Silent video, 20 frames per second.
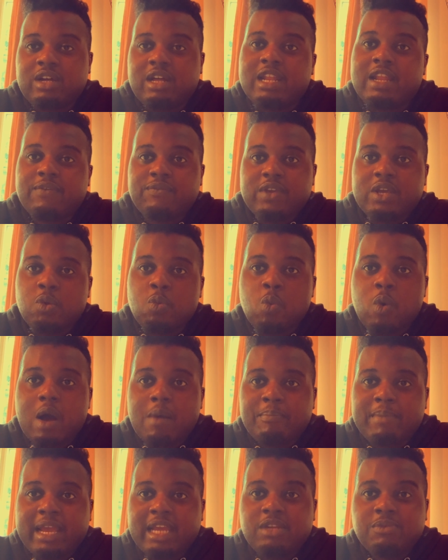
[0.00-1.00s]
And I think what
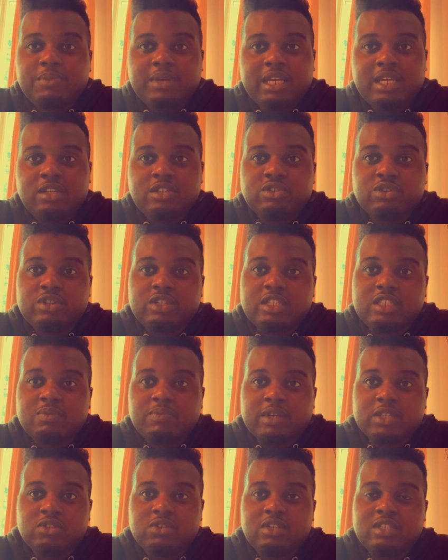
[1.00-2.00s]
made me enjoy this
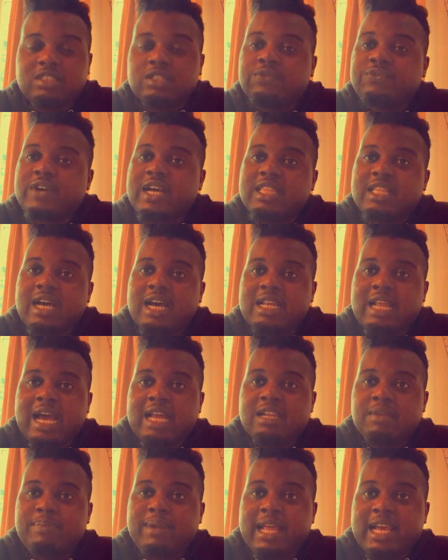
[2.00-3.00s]
module is the fact that I'd had
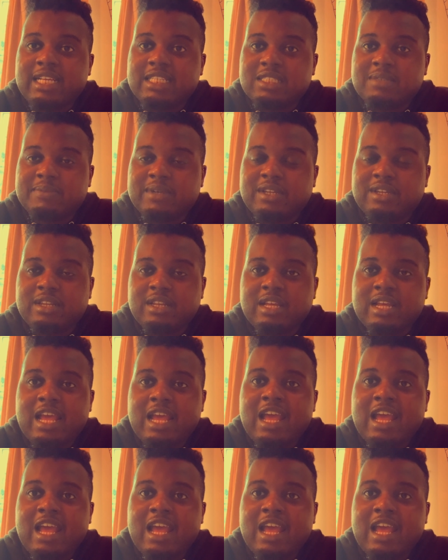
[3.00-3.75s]
a placement,